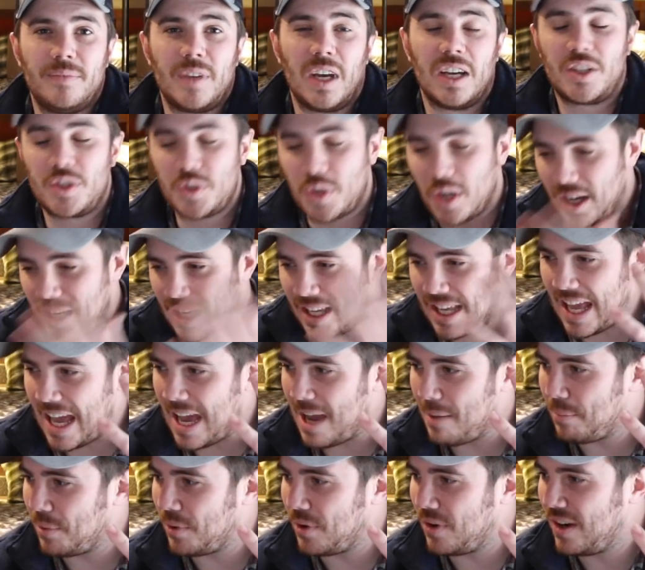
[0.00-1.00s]
A truck
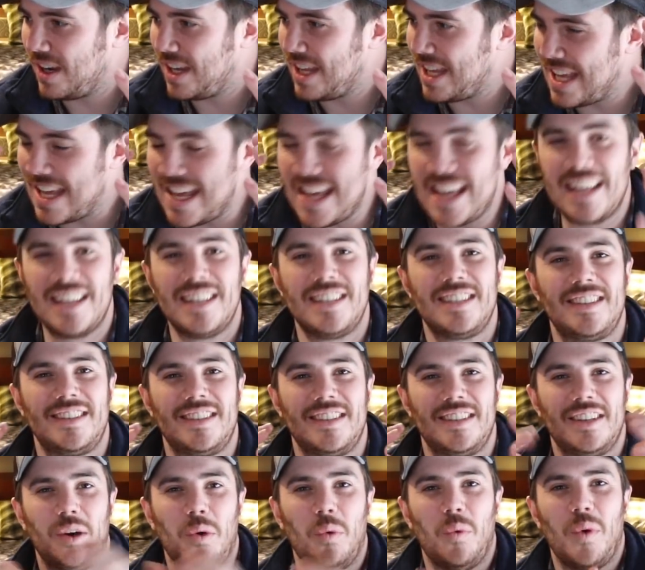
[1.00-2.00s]
camper is
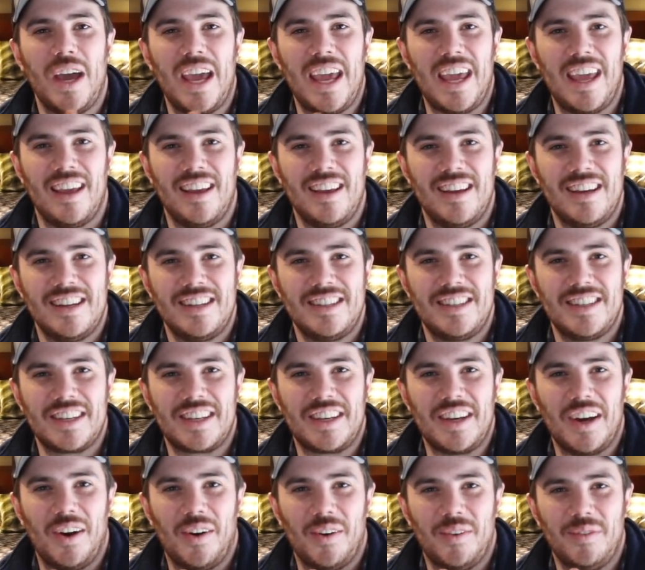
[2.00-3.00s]
the way to
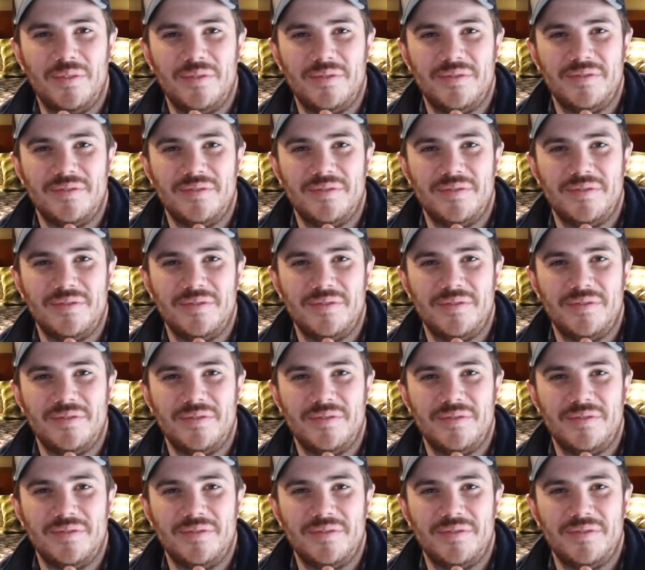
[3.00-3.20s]
go.